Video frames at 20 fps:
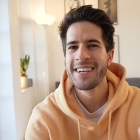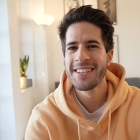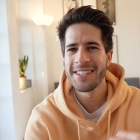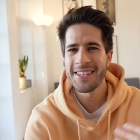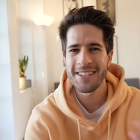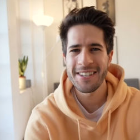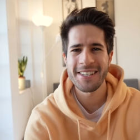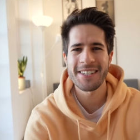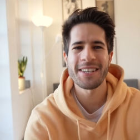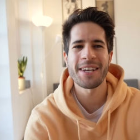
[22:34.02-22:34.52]
is
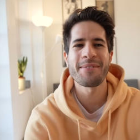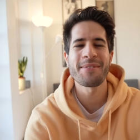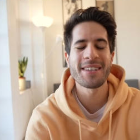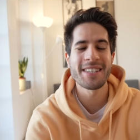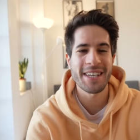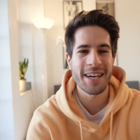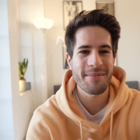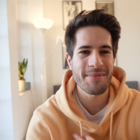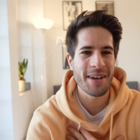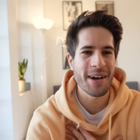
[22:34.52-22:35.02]
this the same
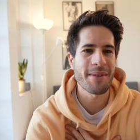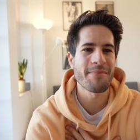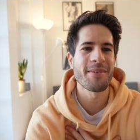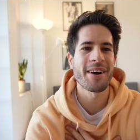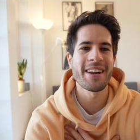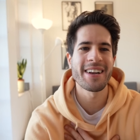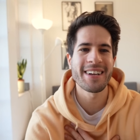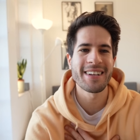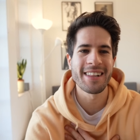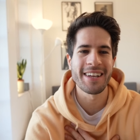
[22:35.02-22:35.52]
exam that I'm
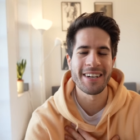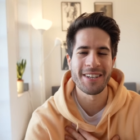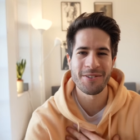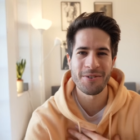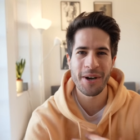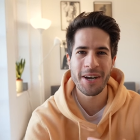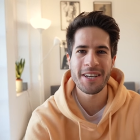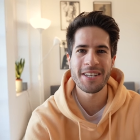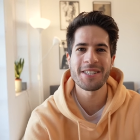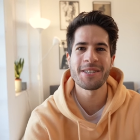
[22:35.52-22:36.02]
writing? Like, do
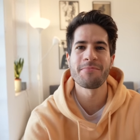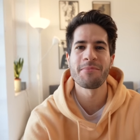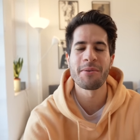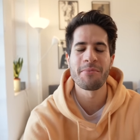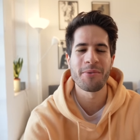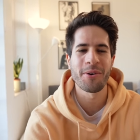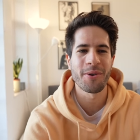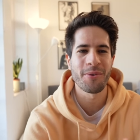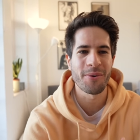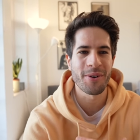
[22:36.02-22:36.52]
I need to be
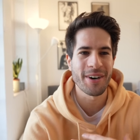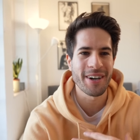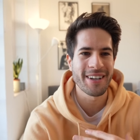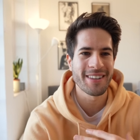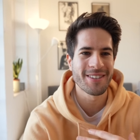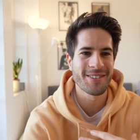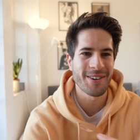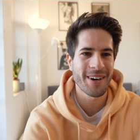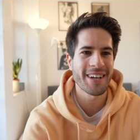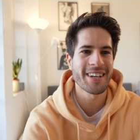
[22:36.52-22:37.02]
more
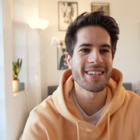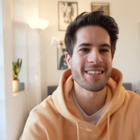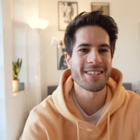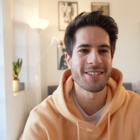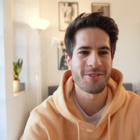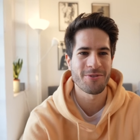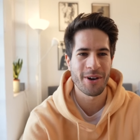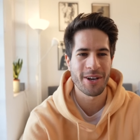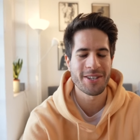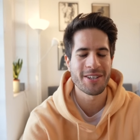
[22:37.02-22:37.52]
worried? Do I need to
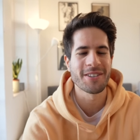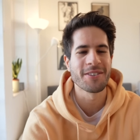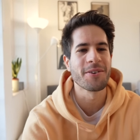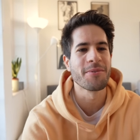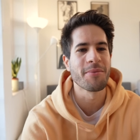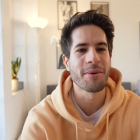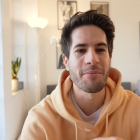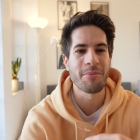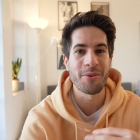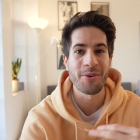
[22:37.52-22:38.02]
stress a little
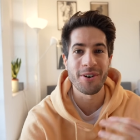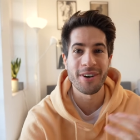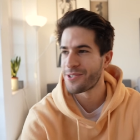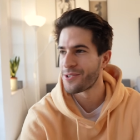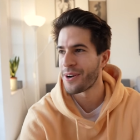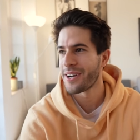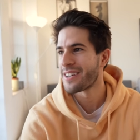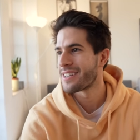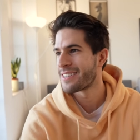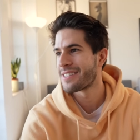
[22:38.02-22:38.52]
bit more?
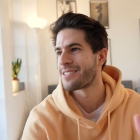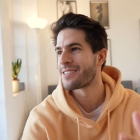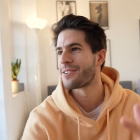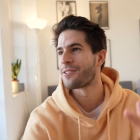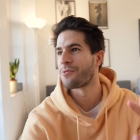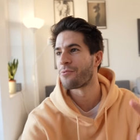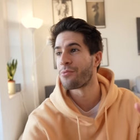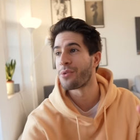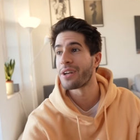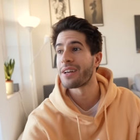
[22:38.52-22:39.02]
Do I need
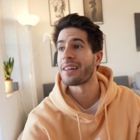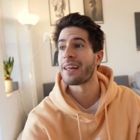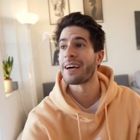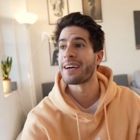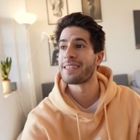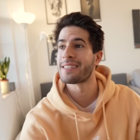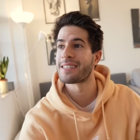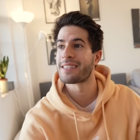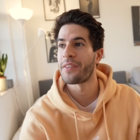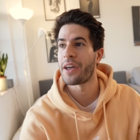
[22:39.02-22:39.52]
to
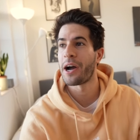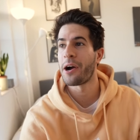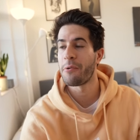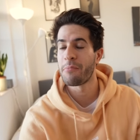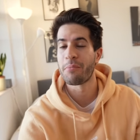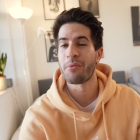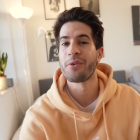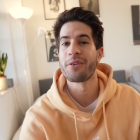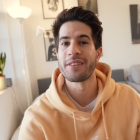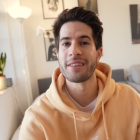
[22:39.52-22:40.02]
realize how
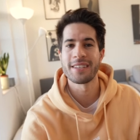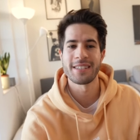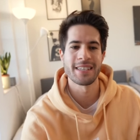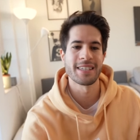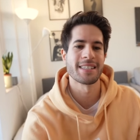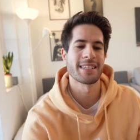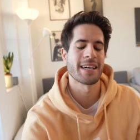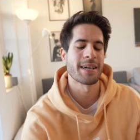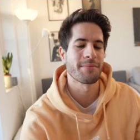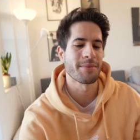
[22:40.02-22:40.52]
important this
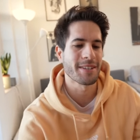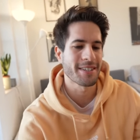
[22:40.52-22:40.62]
exam